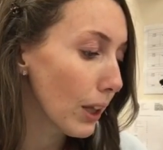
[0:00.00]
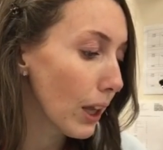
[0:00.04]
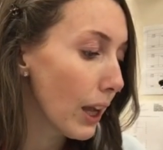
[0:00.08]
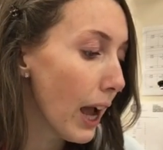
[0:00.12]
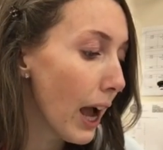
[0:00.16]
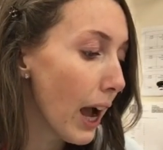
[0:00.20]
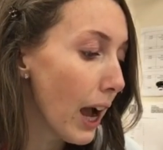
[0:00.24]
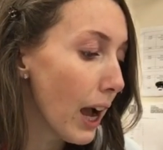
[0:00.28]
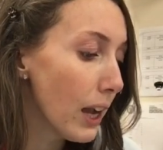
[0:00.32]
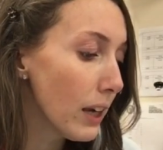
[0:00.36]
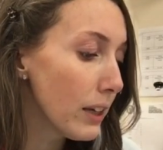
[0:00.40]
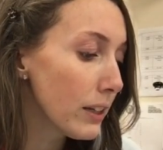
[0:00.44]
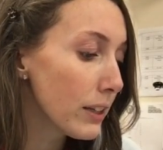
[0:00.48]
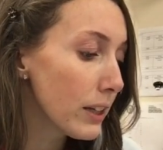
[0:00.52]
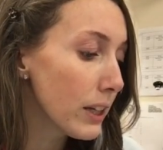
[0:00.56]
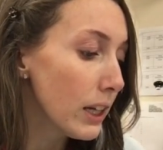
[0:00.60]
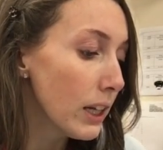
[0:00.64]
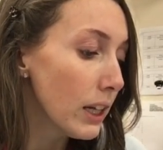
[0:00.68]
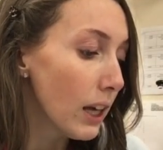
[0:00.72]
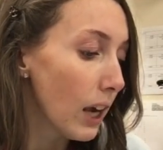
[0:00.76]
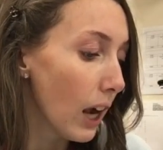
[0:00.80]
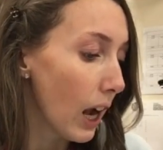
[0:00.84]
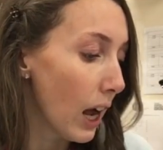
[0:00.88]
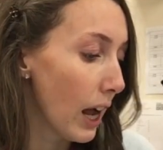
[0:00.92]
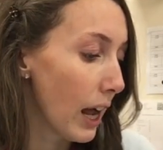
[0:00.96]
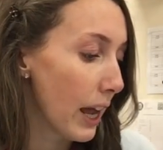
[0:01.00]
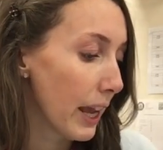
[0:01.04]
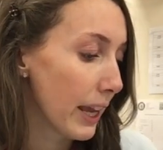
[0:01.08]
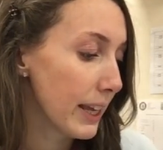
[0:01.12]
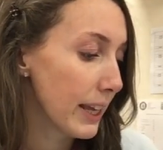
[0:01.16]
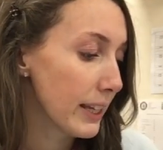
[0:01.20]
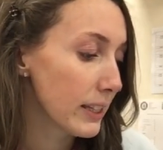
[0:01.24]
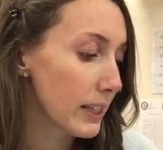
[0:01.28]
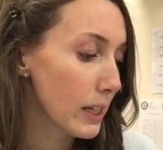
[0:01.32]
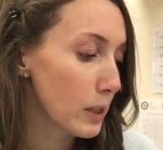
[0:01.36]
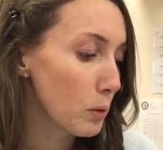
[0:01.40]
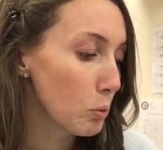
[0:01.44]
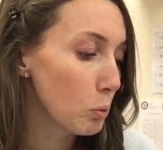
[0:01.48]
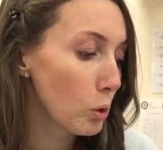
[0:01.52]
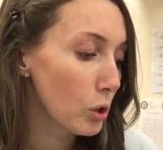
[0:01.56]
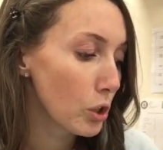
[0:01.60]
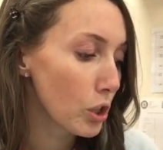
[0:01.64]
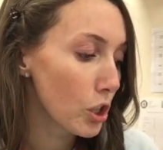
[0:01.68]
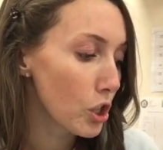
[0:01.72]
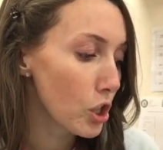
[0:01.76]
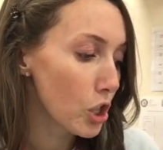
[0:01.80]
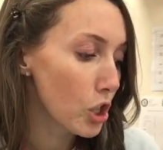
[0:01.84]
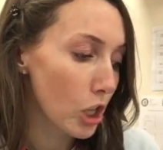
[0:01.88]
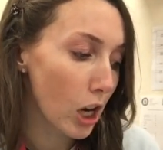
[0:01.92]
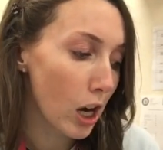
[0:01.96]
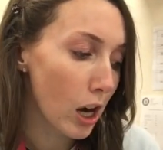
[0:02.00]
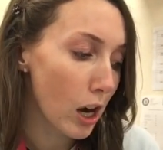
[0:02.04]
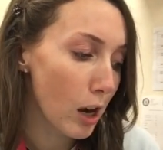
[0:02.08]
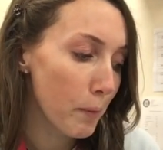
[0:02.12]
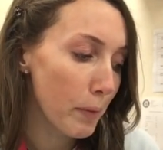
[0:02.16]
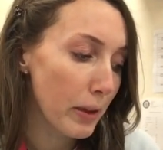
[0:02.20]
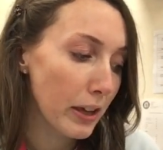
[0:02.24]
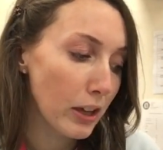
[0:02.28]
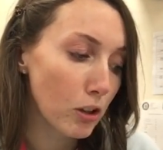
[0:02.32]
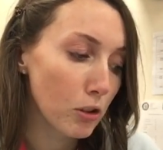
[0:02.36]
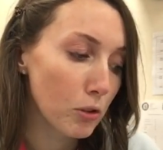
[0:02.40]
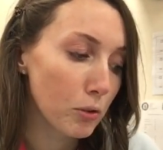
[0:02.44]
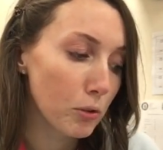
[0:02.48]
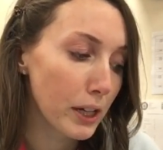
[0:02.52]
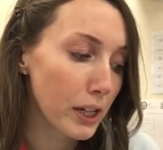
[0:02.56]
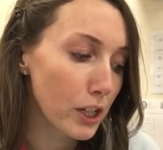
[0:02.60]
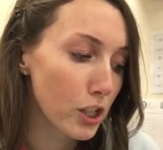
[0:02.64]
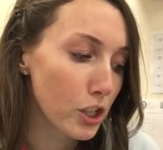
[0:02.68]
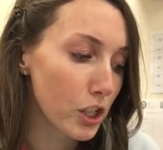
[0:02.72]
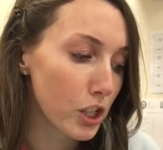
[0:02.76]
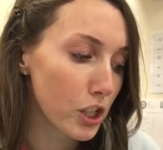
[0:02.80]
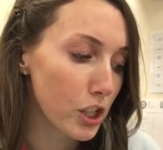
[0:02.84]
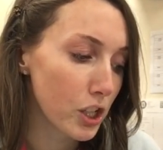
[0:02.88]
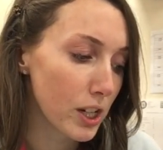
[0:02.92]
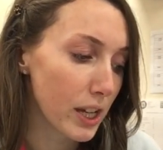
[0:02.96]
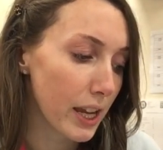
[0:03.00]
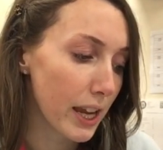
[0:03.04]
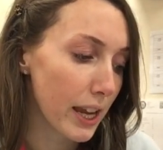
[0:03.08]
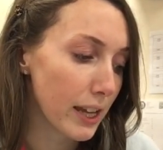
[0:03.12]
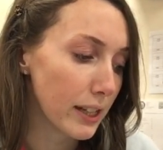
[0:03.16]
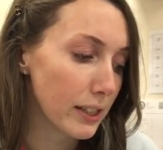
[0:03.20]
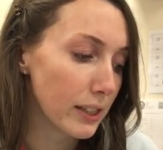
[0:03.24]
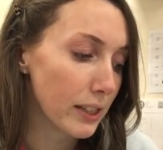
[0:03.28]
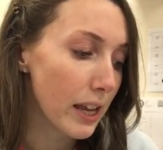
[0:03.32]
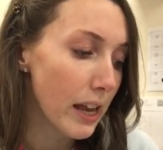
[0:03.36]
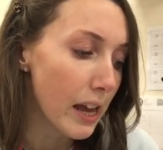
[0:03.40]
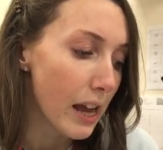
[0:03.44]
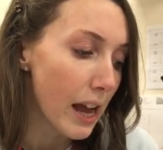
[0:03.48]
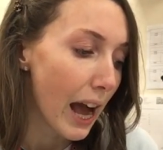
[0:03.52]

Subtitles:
and he says, "What a charming creature she is,